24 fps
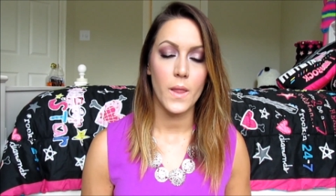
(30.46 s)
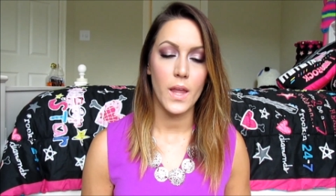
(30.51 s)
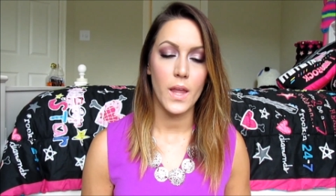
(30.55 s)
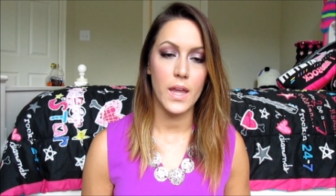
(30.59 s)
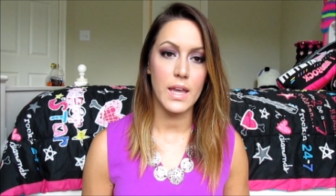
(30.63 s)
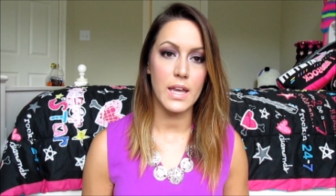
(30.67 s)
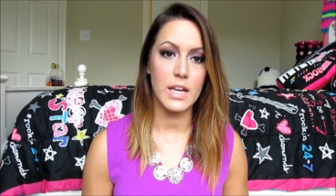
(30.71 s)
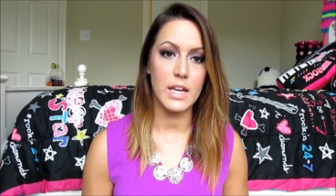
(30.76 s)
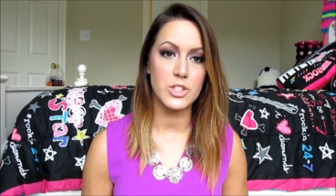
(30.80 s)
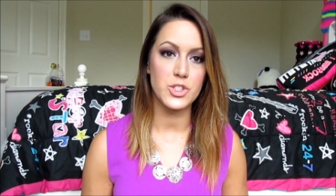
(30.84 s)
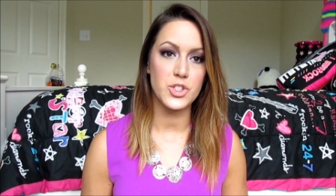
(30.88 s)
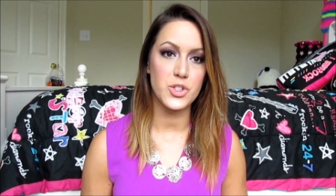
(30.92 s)

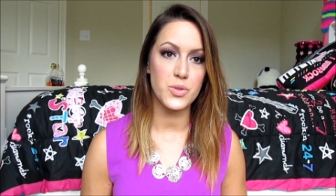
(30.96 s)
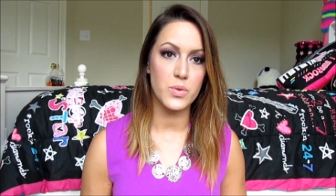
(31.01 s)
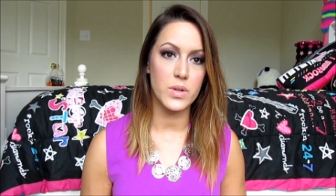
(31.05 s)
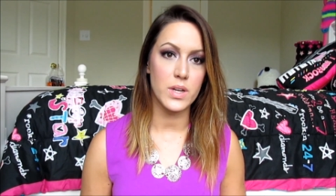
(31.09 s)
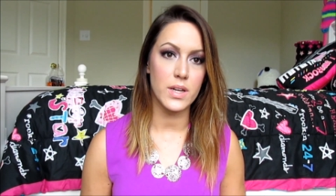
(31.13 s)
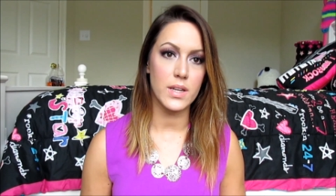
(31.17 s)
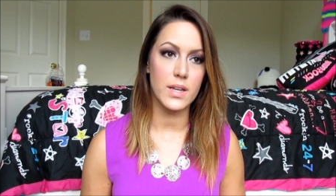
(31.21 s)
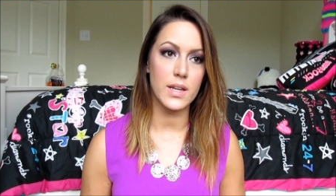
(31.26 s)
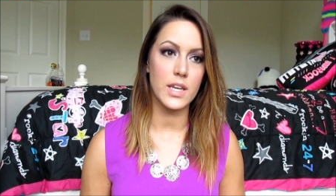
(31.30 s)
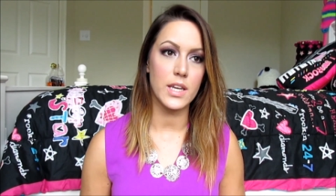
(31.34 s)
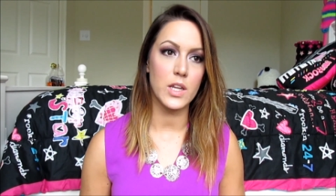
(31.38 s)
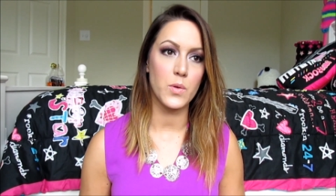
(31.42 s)
and you
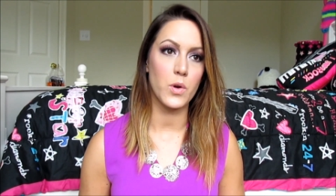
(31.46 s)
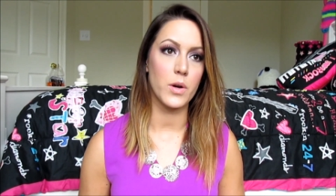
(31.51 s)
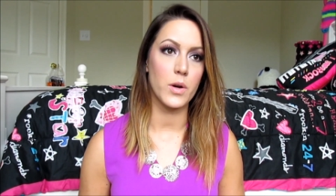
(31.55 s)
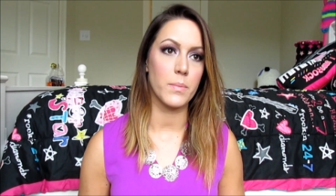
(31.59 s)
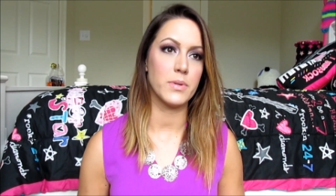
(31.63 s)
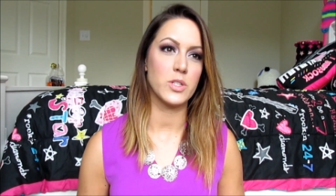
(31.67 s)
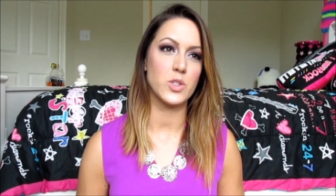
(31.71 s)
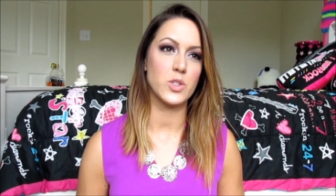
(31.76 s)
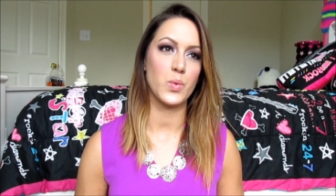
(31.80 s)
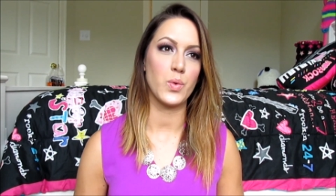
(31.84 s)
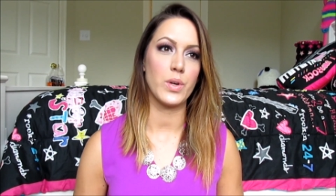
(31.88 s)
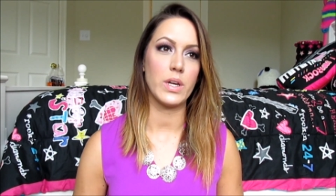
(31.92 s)
get anywhere
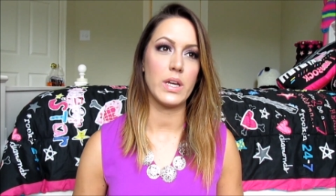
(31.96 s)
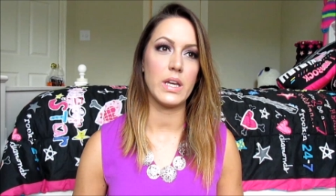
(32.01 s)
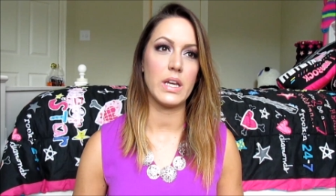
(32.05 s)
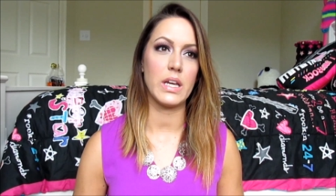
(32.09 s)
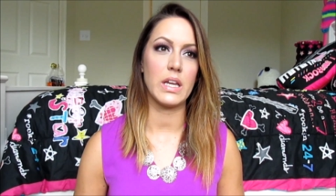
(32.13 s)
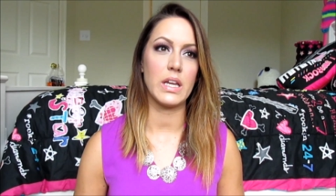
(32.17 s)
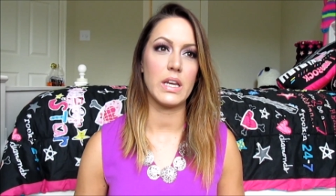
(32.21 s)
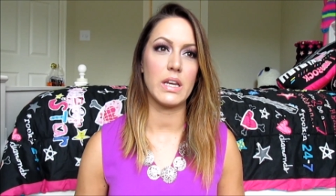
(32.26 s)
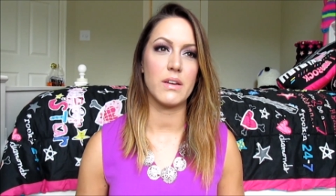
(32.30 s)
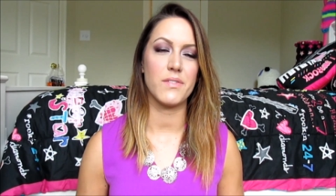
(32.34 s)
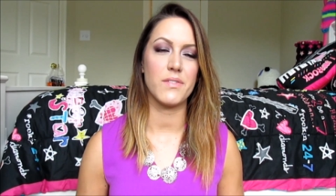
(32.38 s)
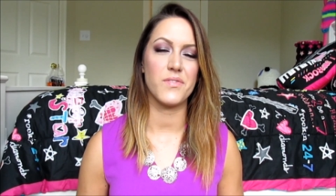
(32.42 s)

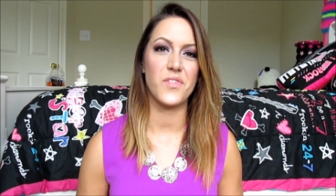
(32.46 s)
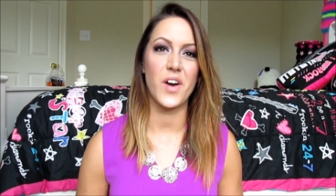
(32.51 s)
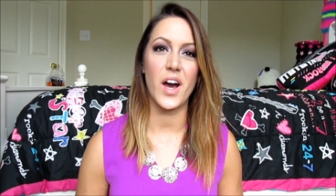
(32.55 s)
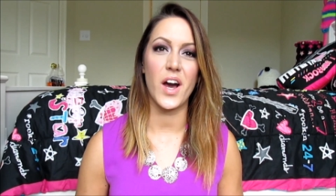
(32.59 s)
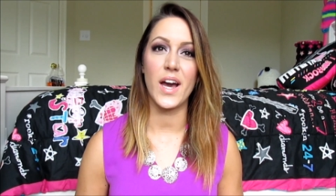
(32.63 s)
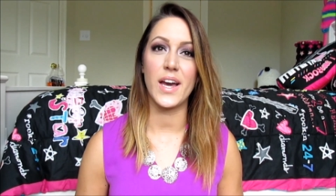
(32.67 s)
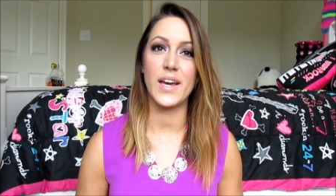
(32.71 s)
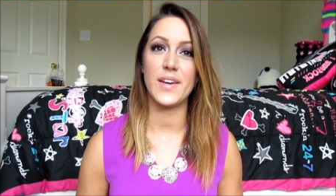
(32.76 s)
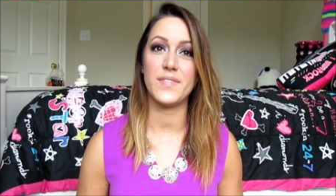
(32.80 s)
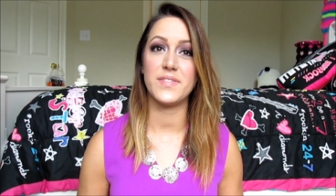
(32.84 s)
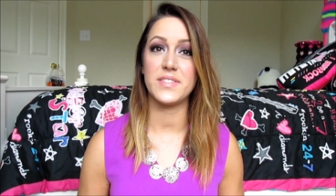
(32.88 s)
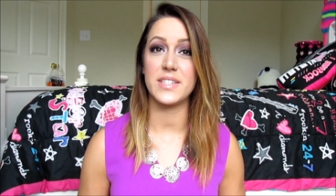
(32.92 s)
between
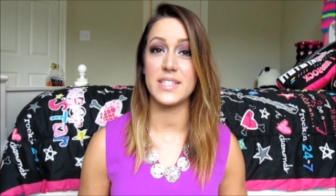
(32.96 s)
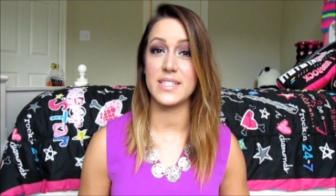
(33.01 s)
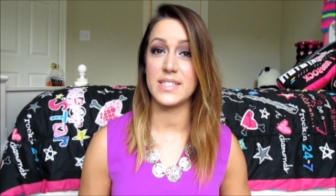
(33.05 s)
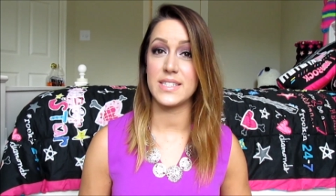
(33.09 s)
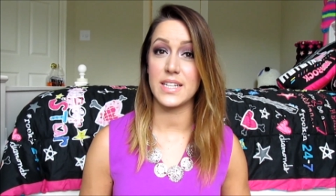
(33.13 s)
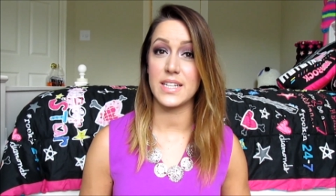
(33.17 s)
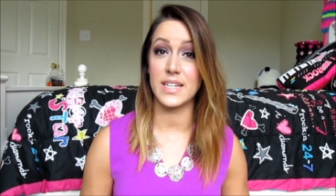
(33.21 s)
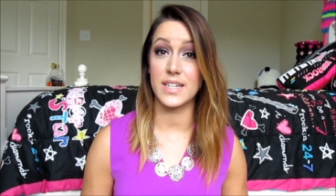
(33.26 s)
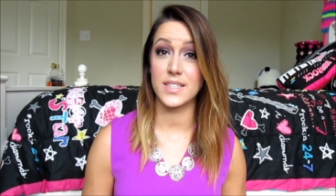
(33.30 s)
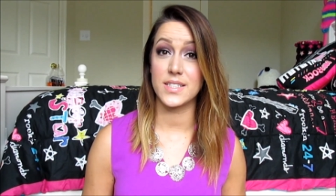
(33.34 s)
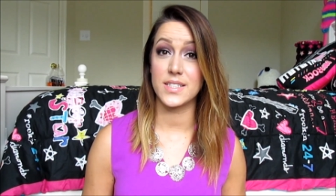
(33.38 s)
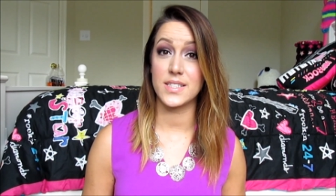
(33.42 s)
five to
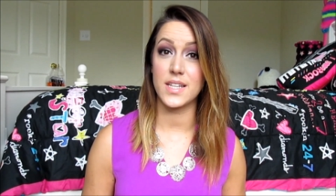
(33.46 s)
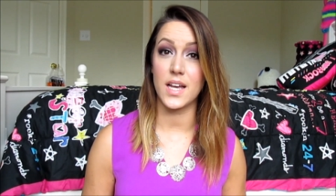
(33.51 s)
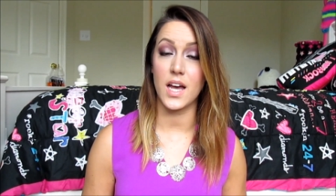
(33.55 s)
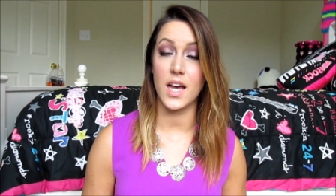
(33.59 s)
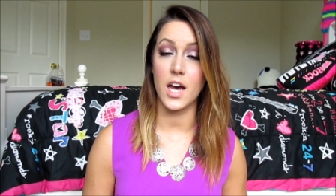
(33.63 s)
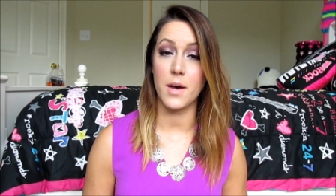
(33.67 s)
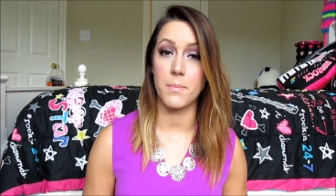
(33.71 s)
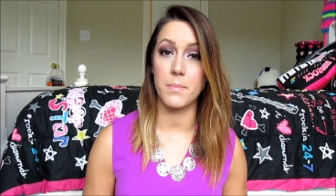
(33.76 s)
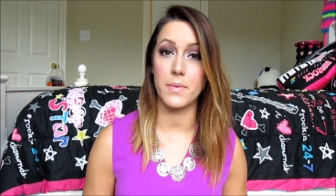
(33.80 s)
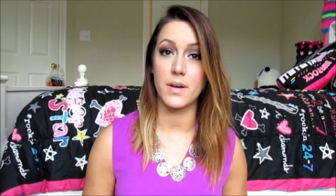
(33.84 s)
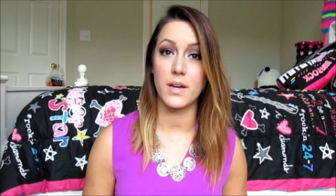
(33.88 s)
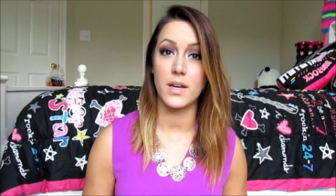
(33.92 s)
six
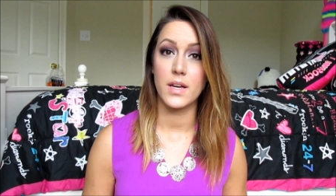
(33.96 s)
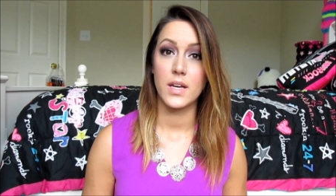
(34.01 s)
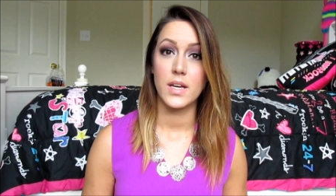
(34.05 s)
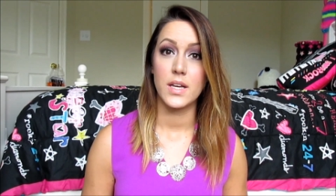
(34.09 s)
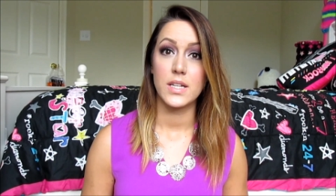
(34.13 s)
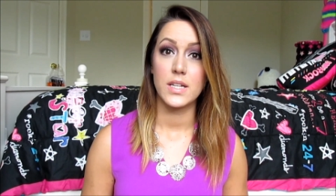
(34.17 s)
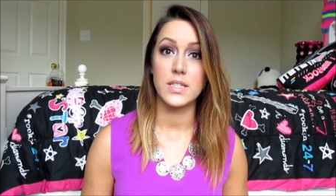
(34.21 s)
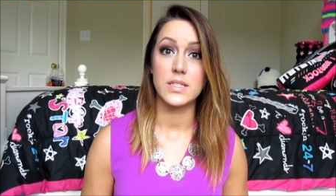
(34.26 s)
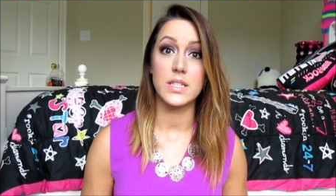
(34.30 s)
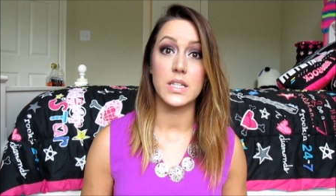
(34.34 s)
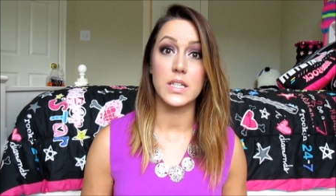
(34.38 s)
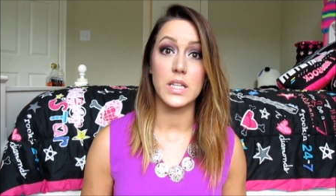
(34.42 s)
um,
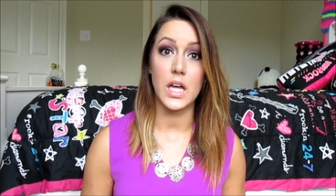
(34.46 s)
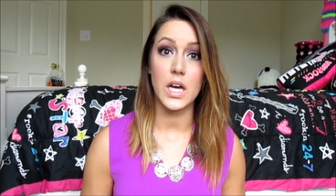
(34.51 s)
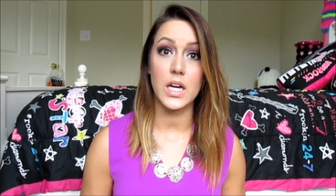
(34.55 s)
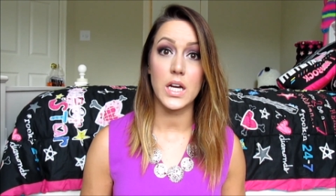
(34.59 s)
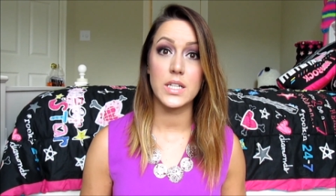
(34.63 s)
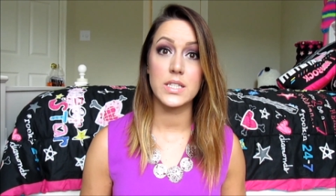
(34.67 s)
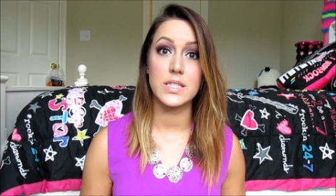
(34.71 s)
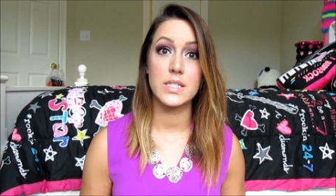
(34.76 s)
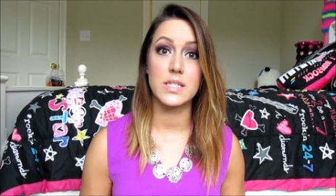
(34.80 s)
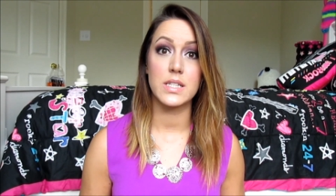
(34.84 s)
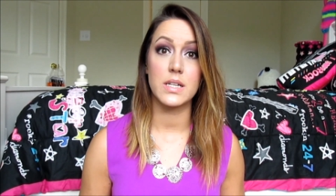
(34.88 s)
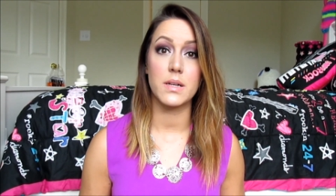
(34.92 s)

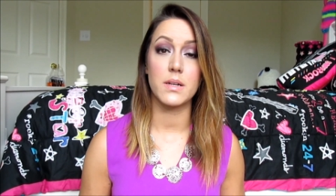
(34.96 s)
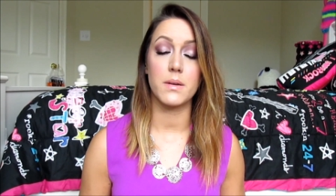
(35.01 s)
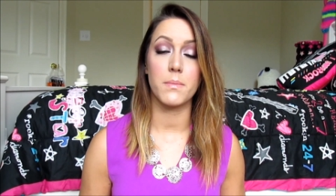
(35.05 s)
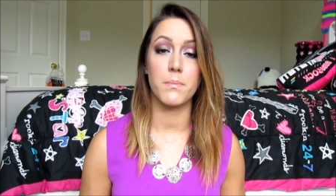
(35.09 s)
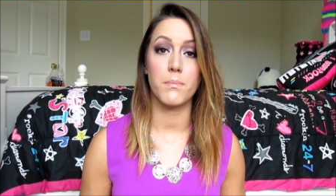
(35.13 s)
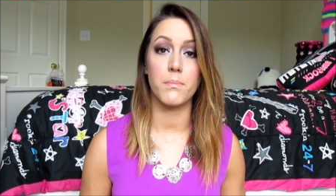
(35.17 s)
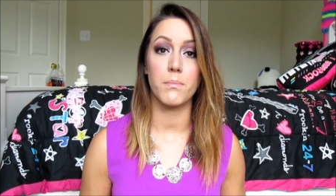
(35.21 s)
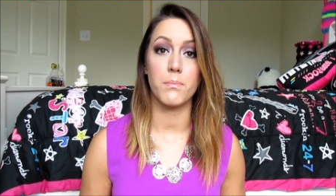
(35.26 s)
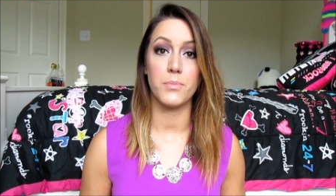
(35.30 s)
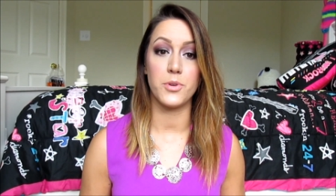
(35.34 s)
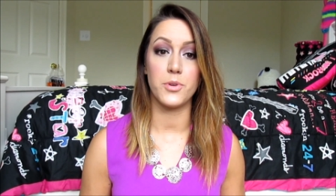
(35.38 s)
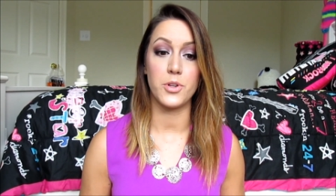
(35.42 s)
deluxe
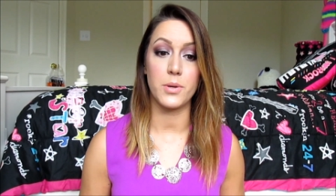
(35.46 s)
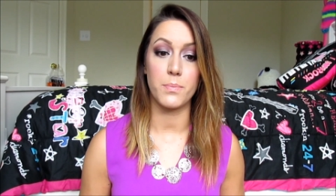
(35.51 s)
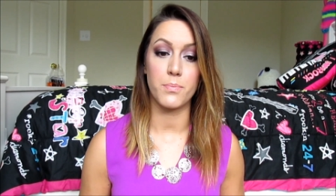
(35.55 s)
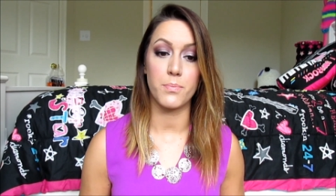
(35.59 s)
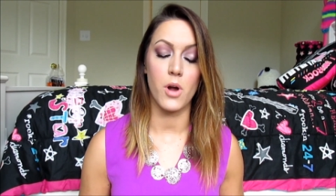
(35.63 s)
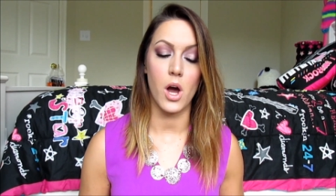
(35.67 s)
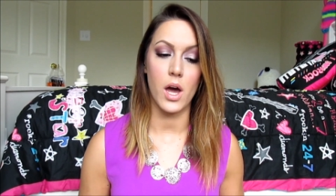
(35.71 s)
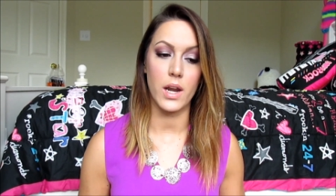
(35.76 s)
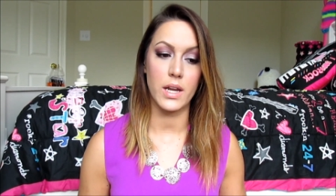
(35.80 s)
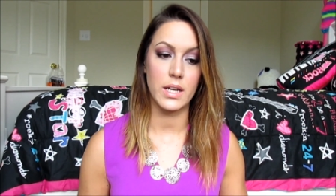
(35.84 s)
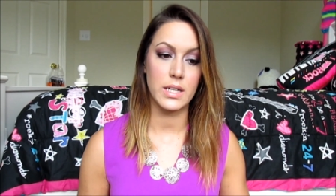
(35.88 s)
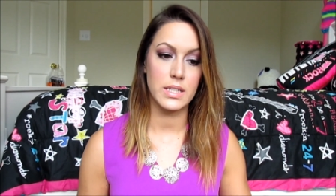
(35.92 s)
beauty
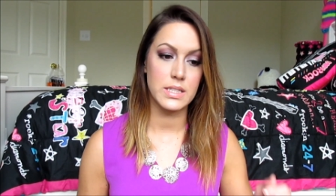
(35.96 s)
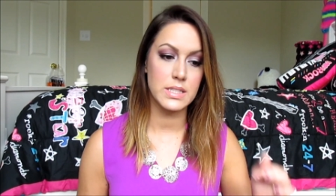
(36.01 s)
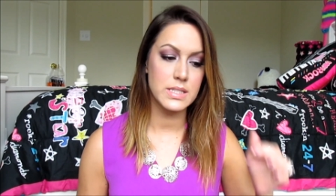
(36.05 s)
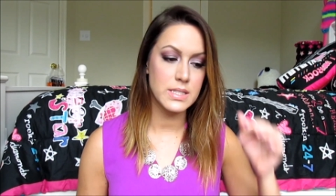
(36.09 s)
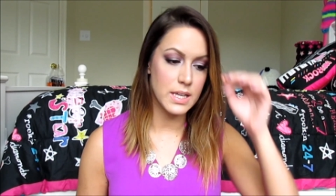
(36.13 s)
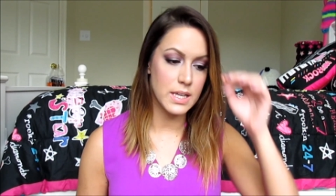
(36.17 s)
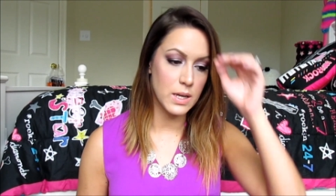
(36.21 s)
products.